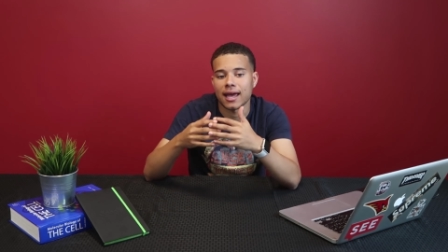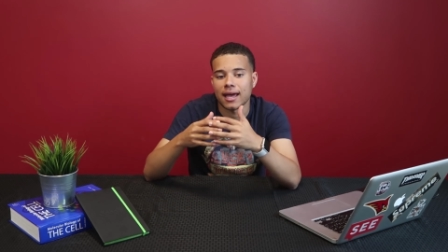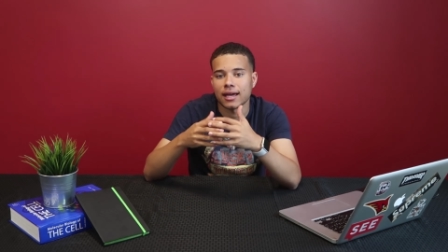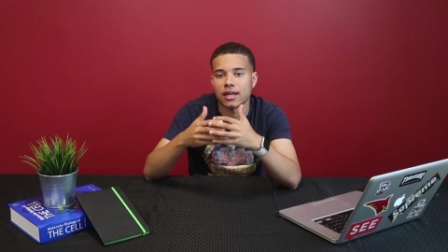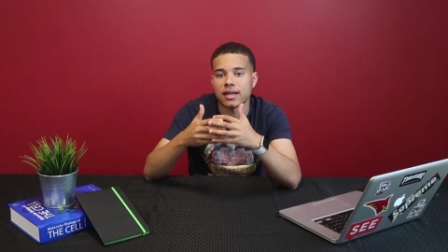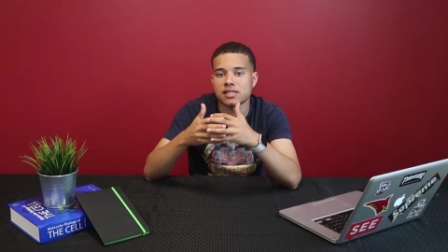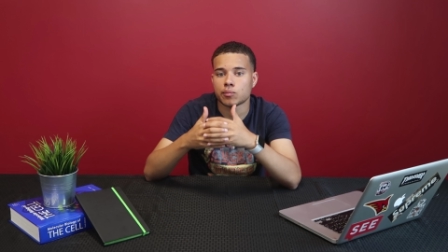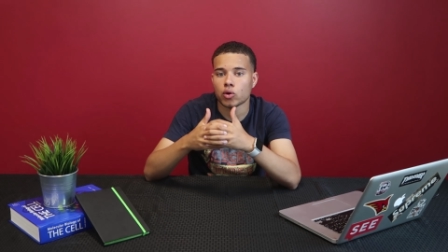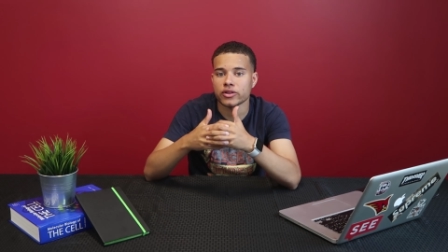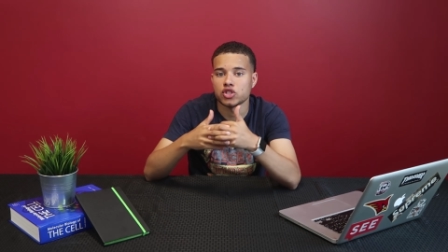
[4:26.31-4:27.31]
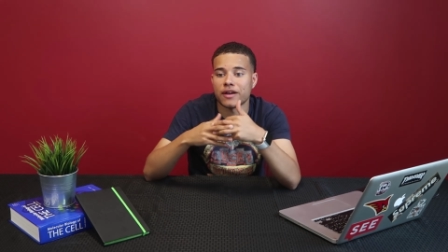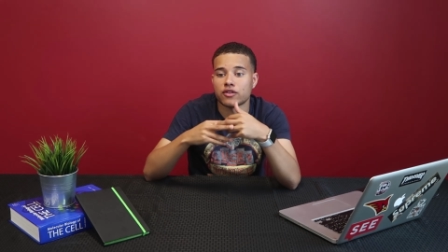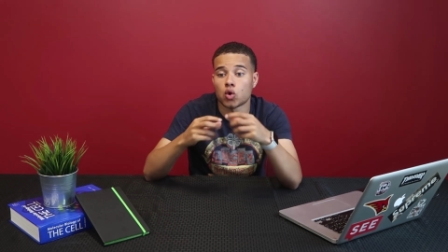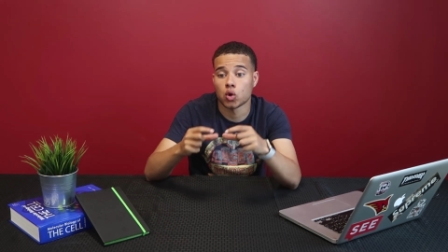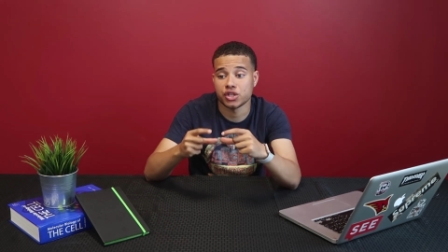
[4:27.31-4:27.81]
And it's important that you have
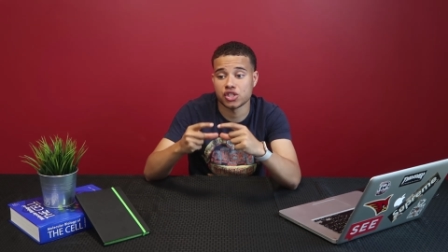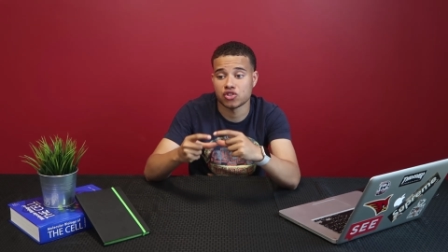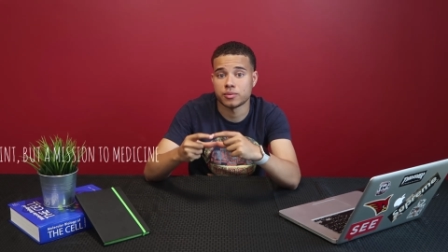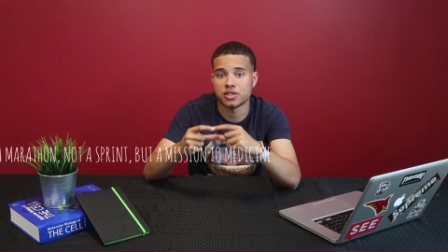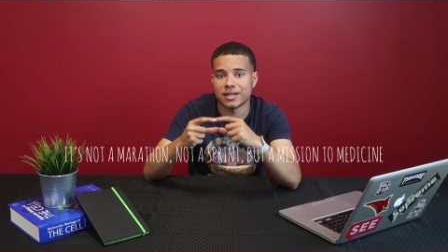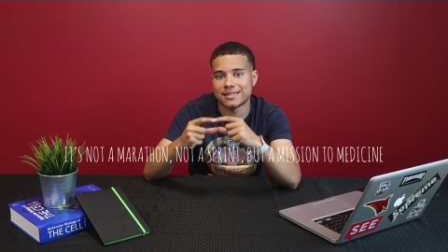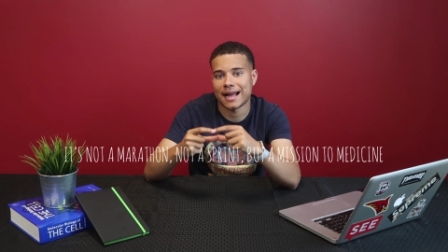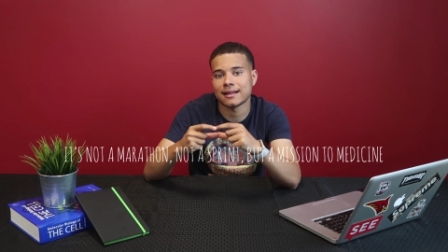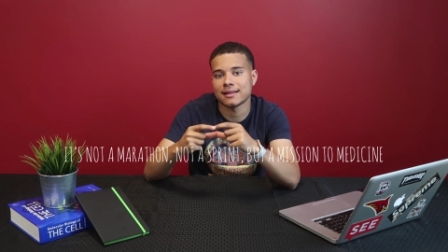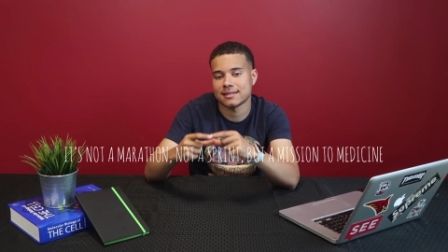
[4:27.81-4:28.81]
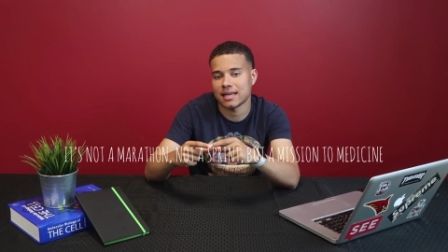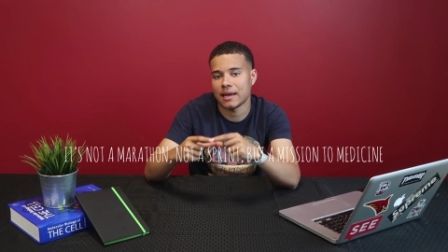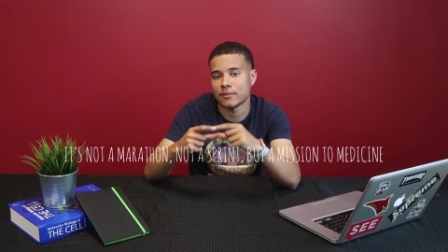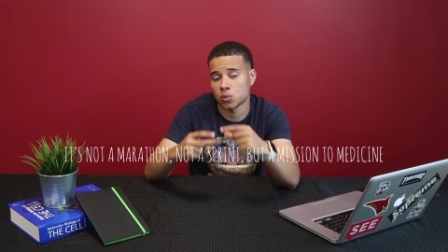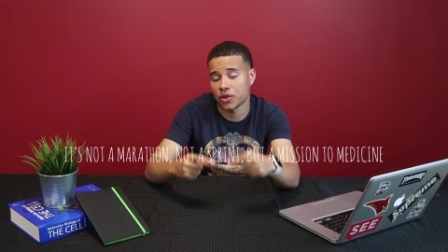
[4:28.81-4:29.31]
the course description exactly the
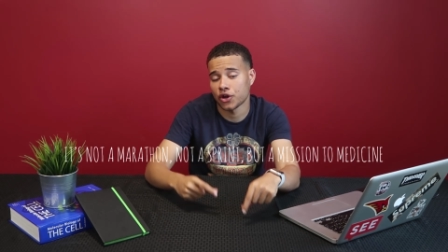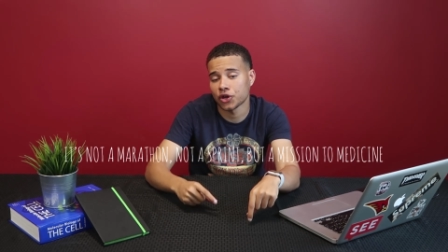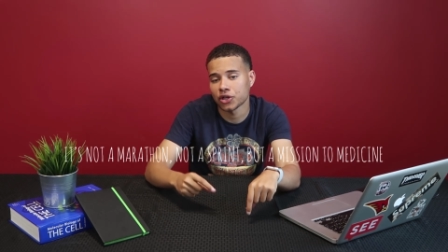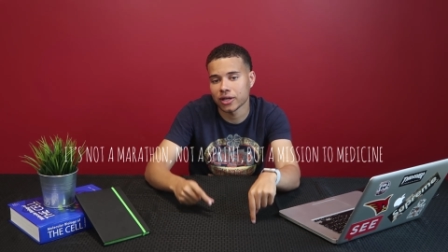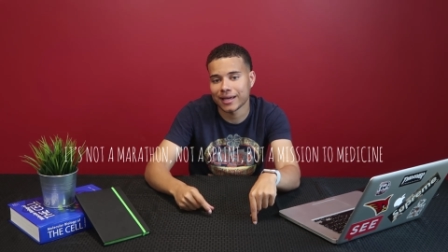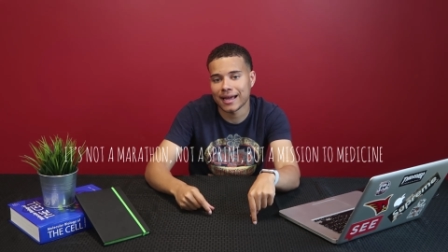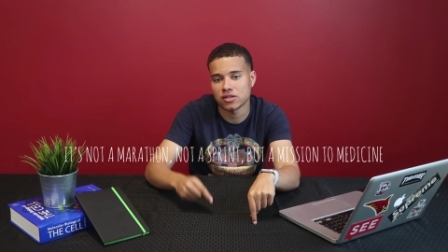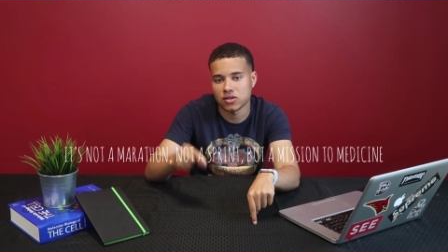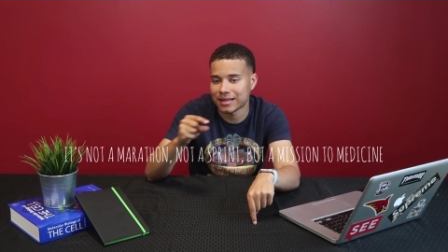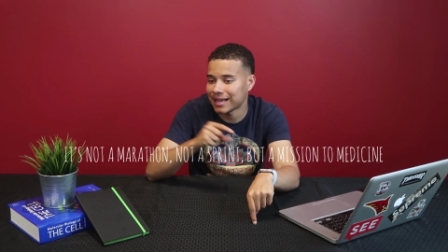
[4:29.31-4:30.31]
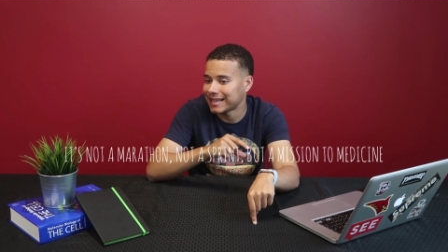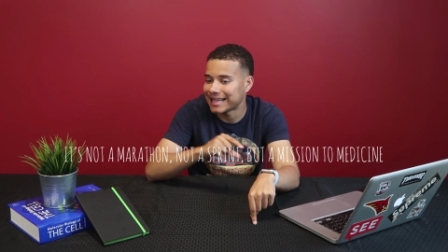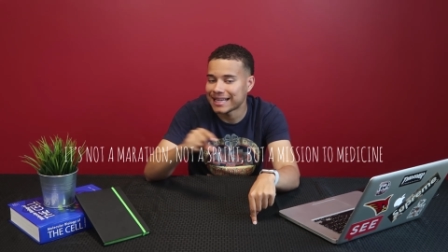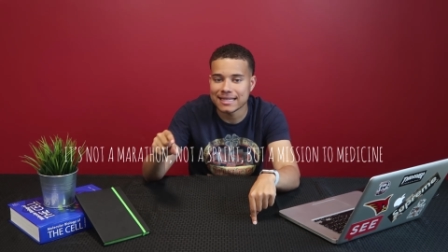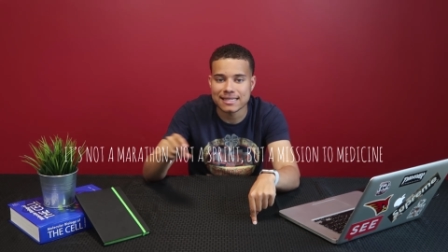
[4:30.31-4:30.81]
same as what they're going to look at, so that they
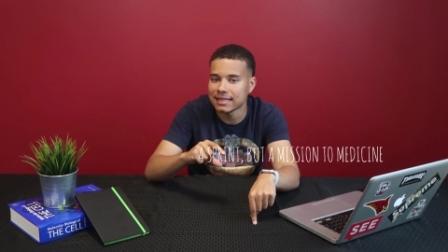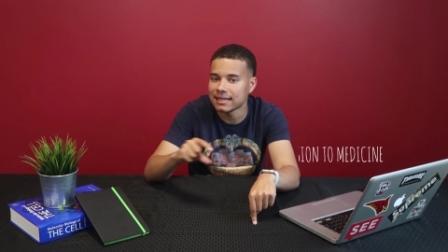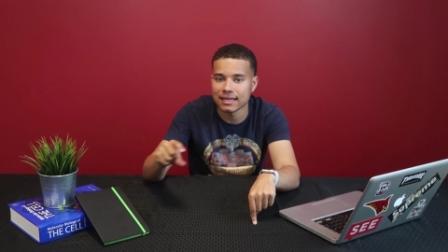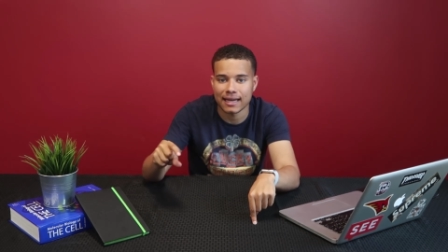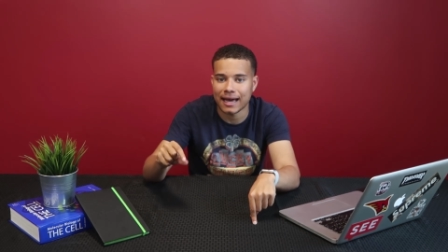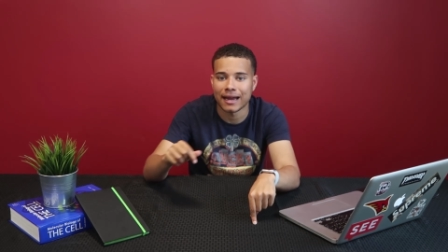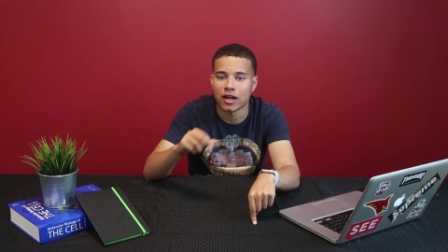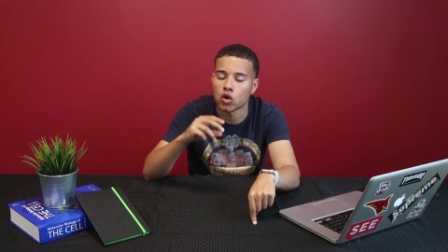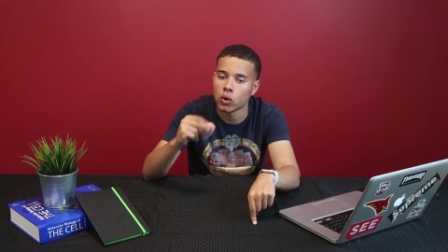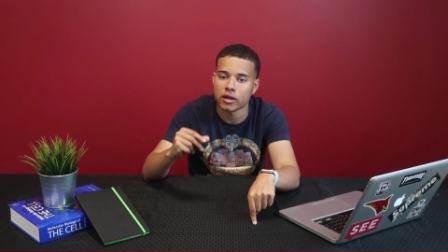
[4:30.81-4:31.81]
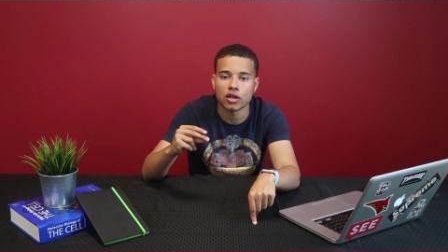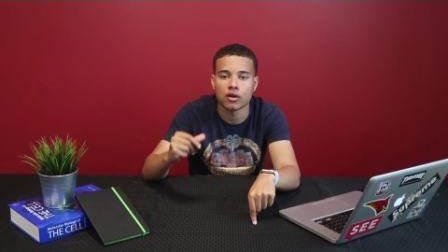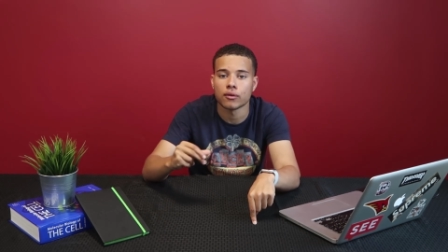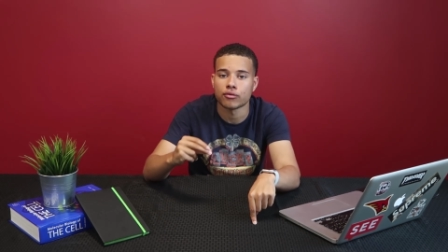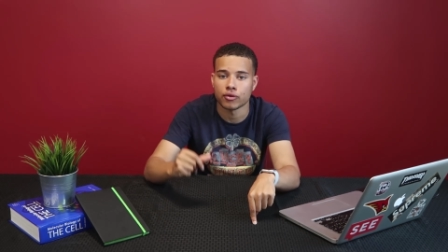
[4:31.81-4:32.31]
can easily look at it and quickly
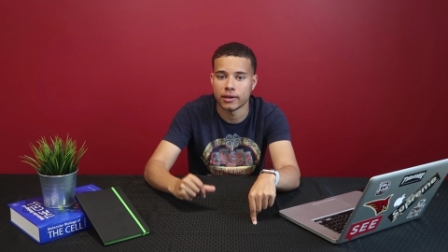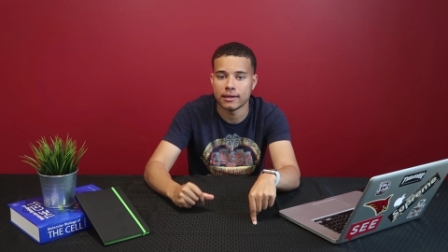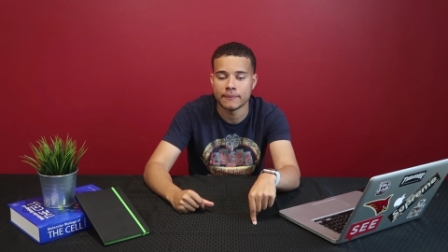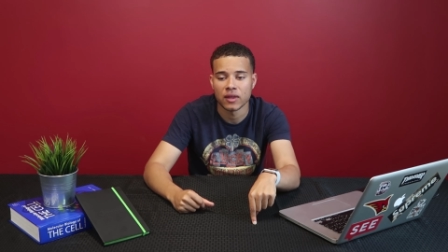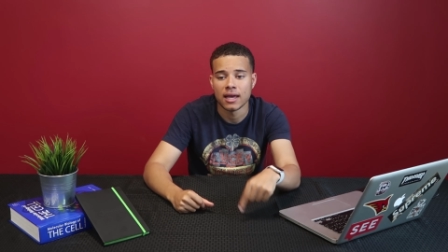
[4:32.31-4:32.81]
go through it.